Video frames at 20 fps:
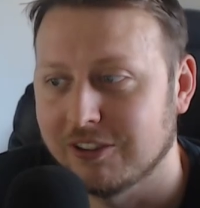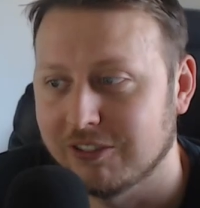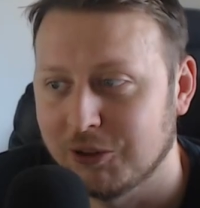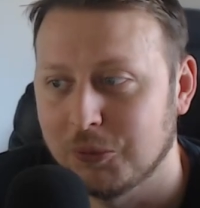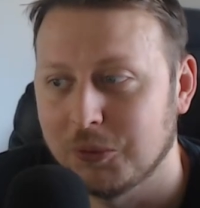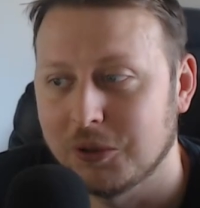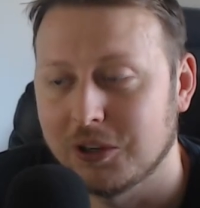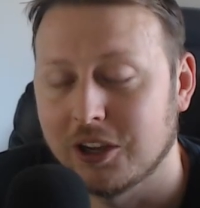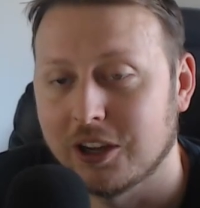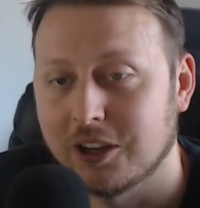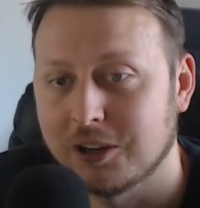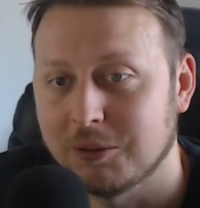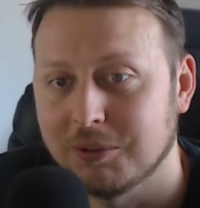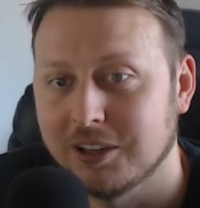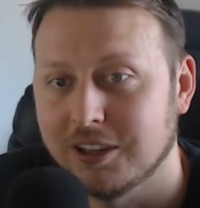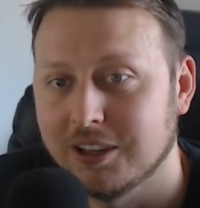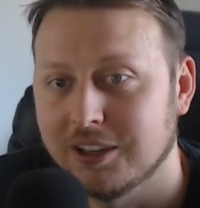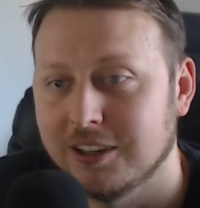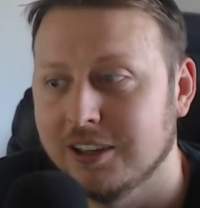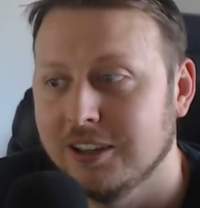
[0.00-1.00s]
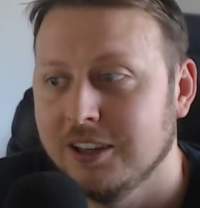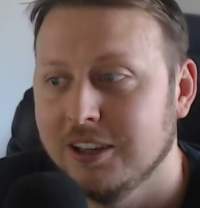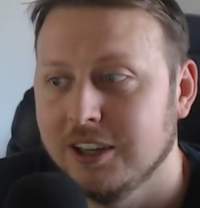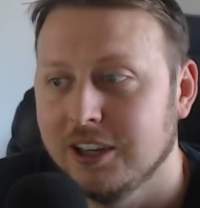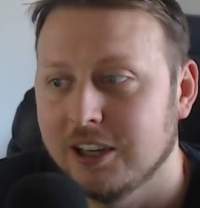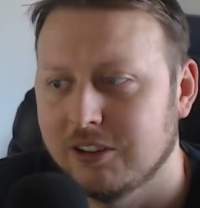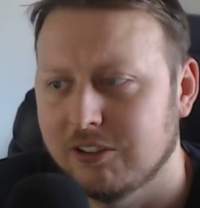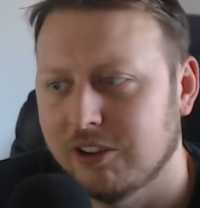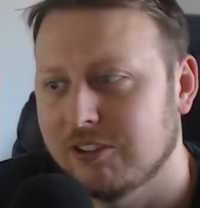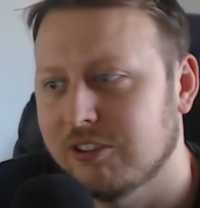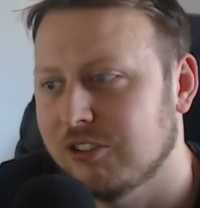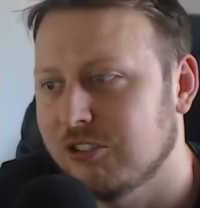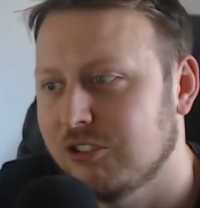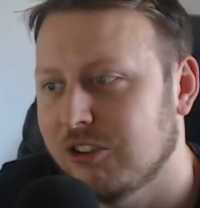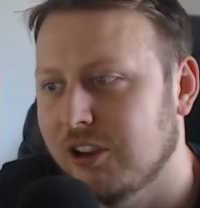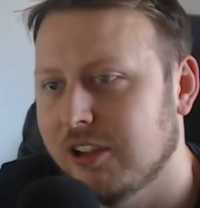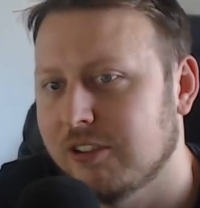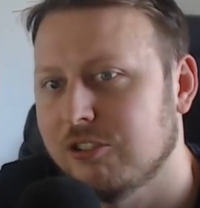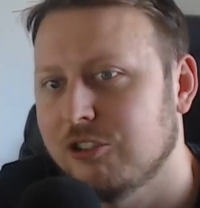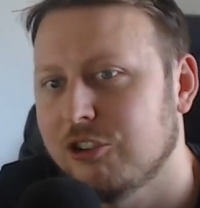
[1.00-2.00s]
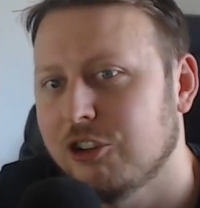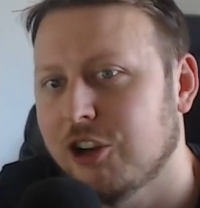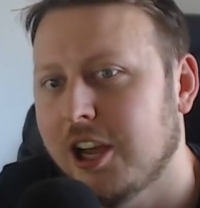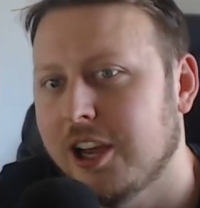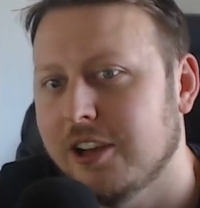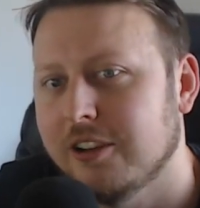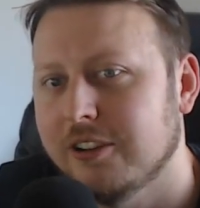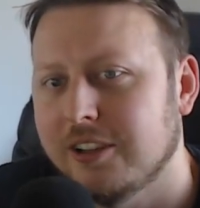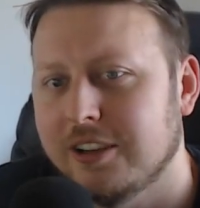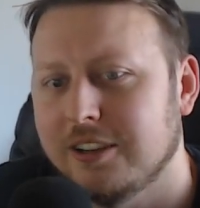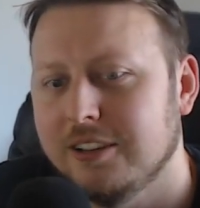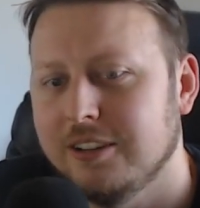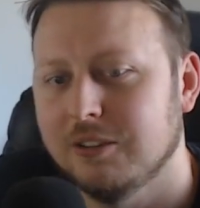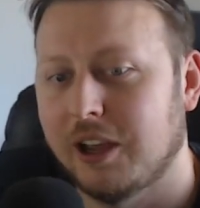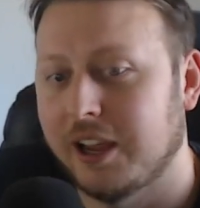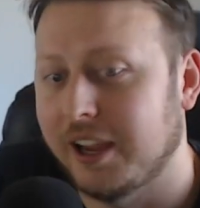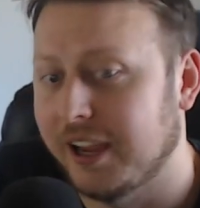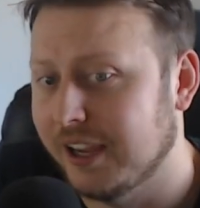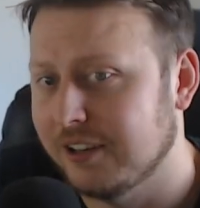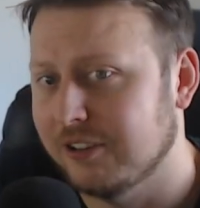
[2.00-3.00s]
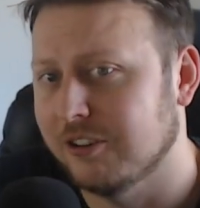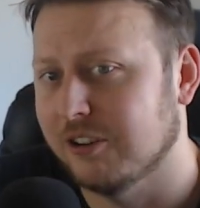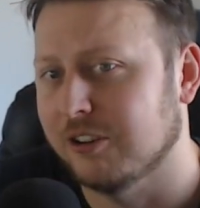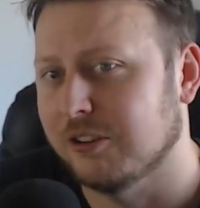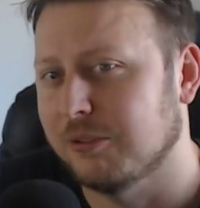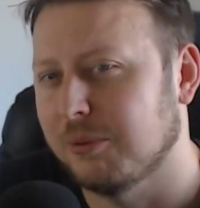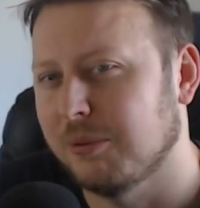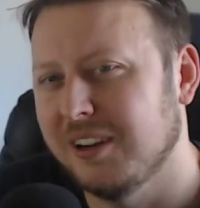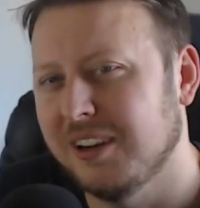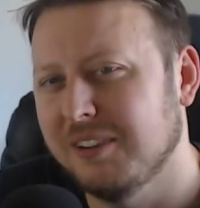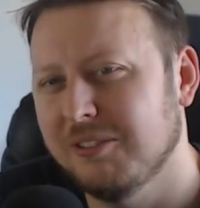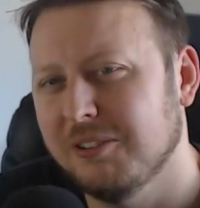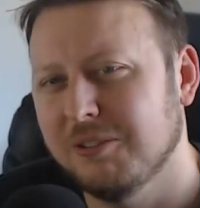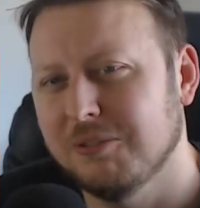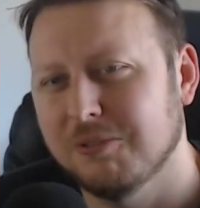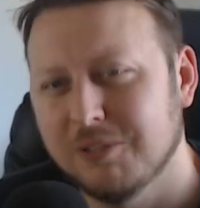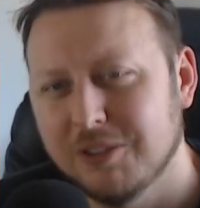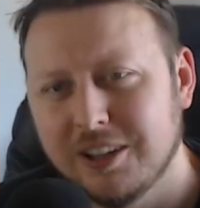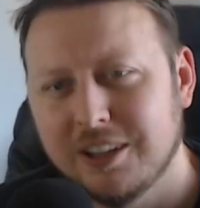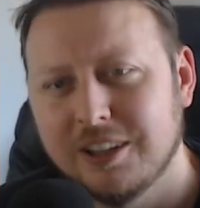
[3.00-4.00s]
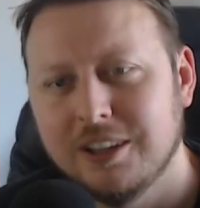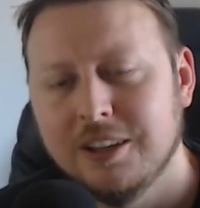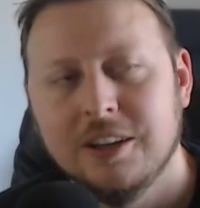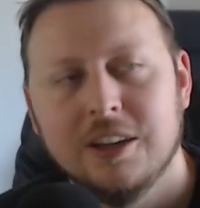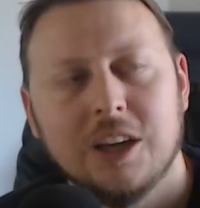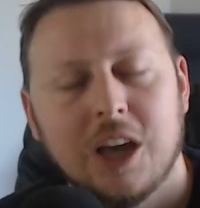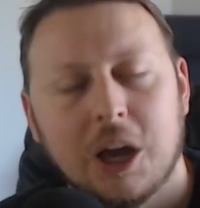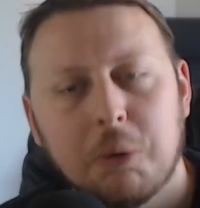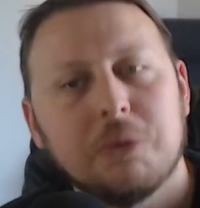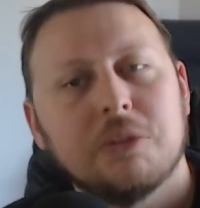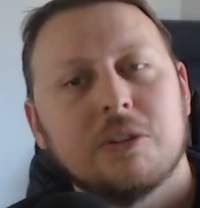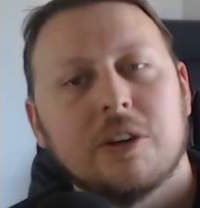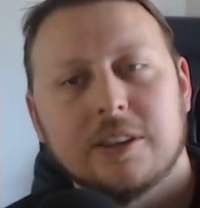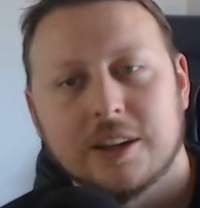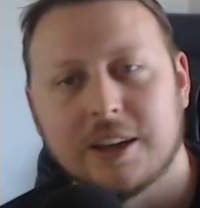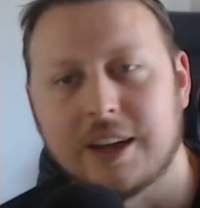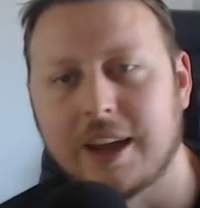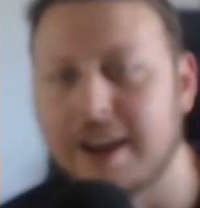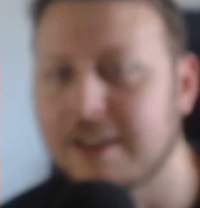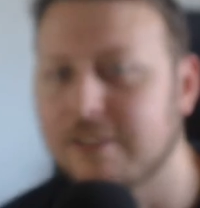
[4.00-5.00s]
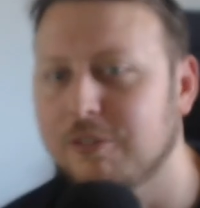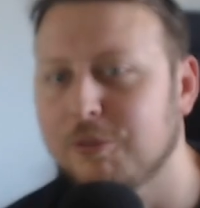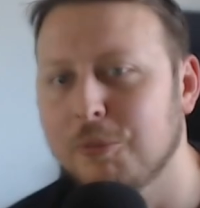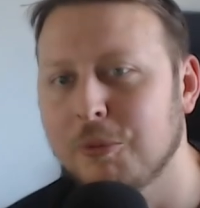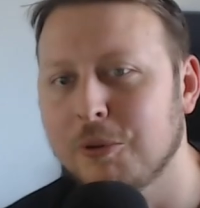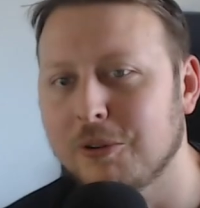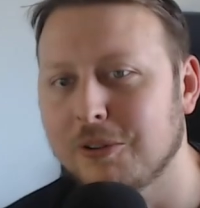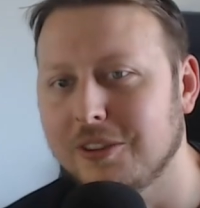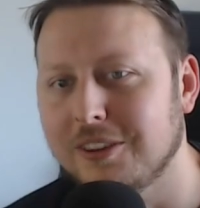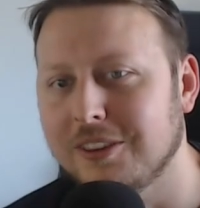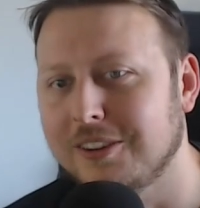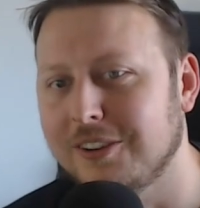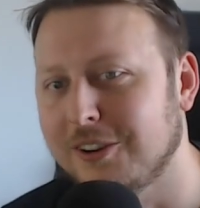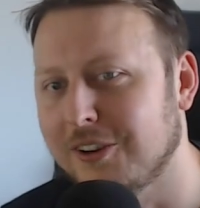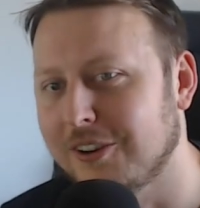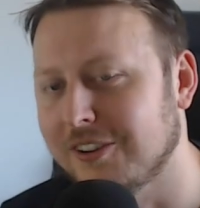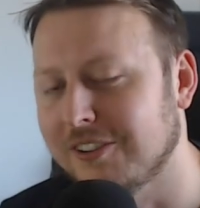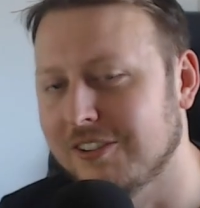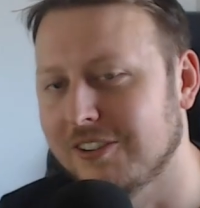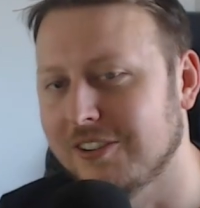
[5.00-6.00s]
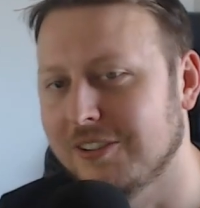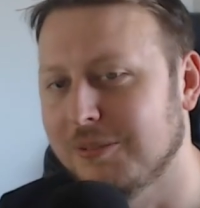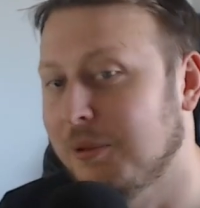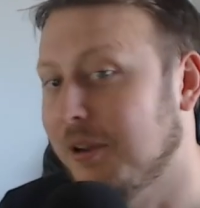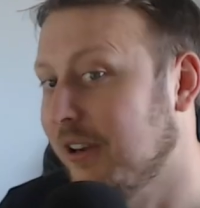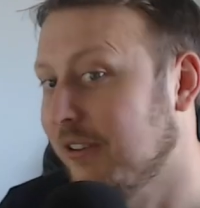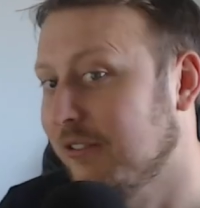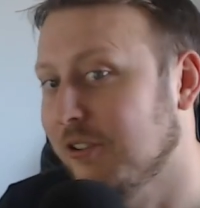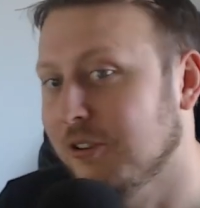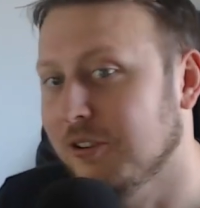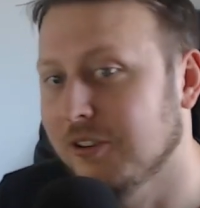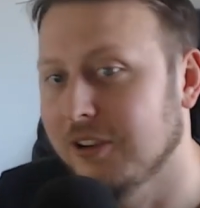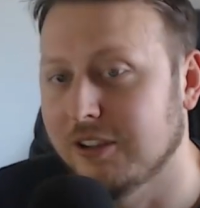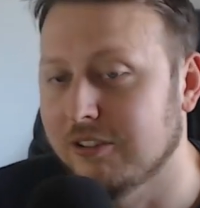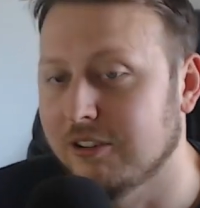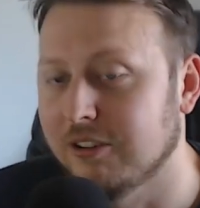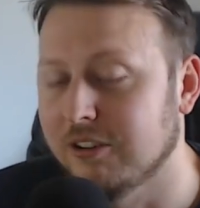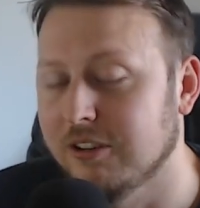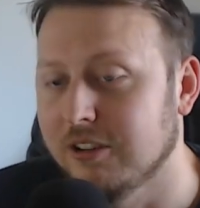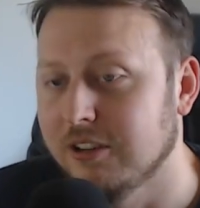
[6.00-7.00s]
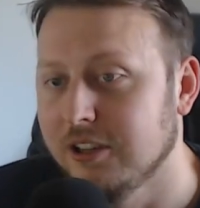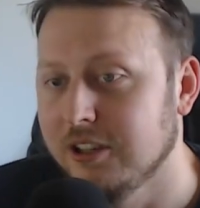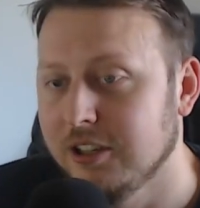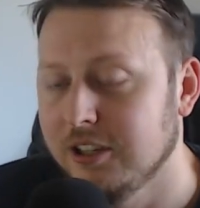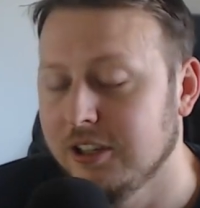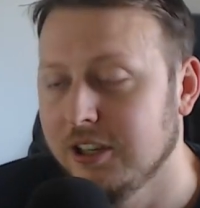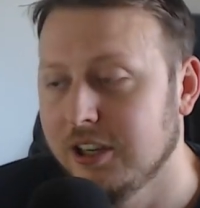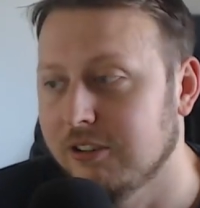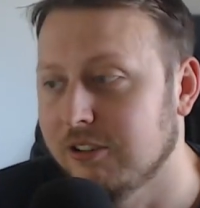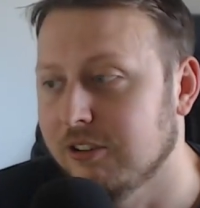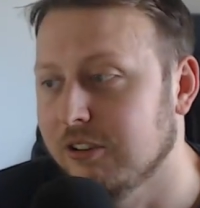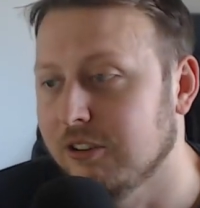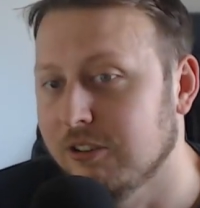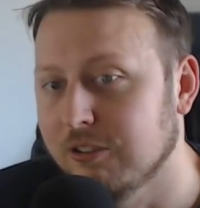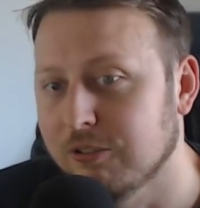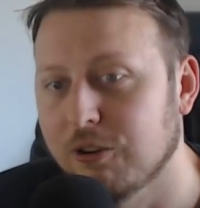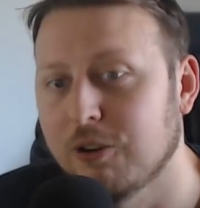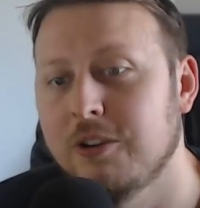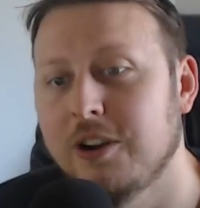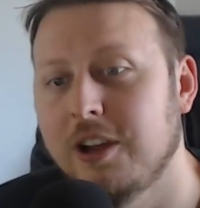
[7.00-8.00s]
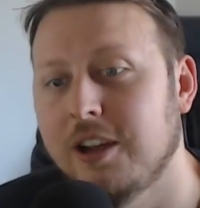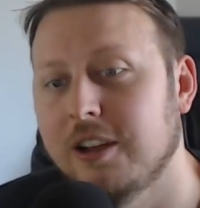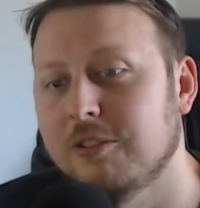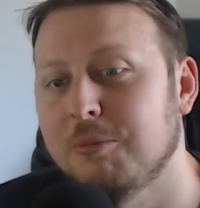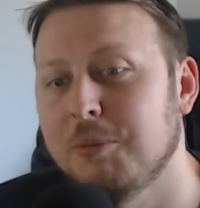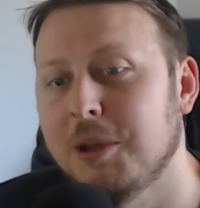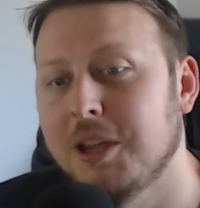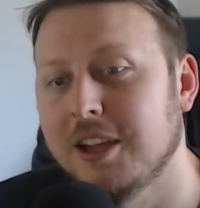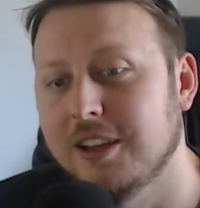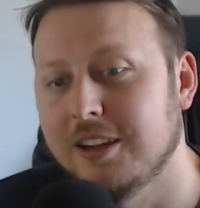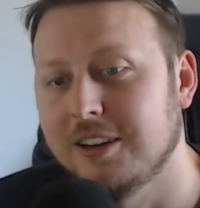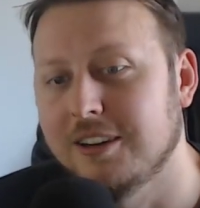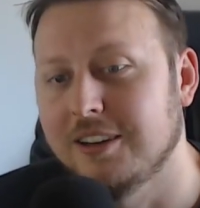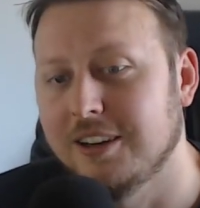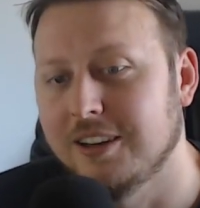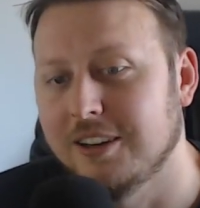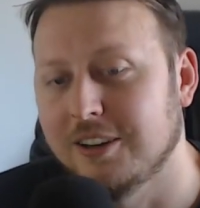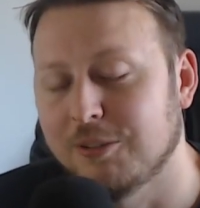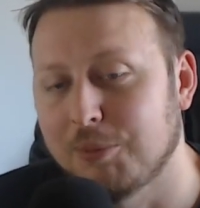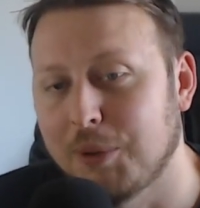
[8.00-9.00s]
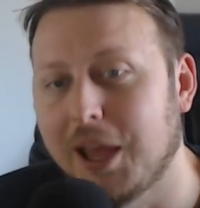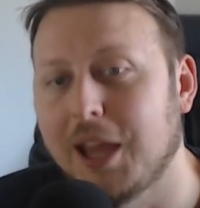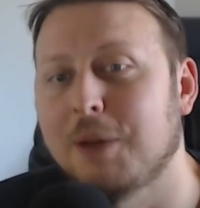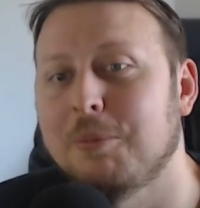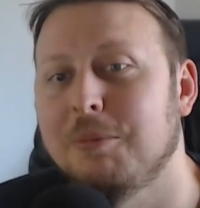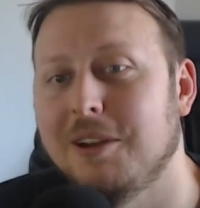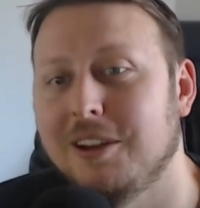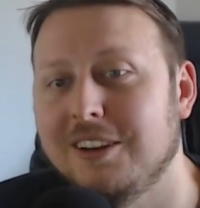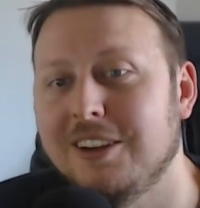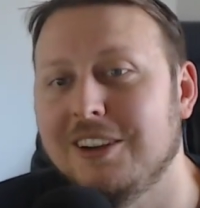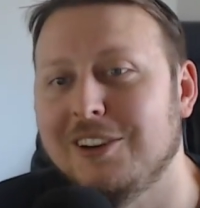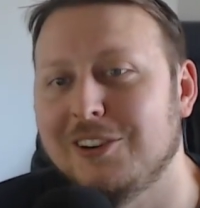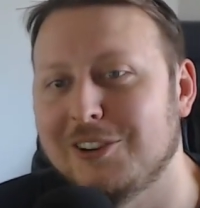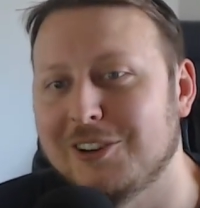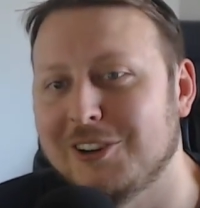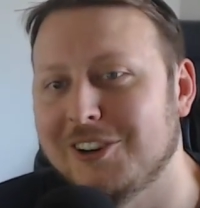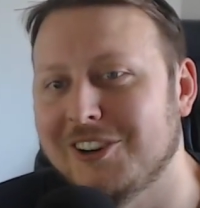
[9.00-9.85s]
till we got them again. Because as a as a child, I I had dogs, but I never really. I always liked the cats more than the dogs. But as a as a as a grown ass man in his Pac Man T shirt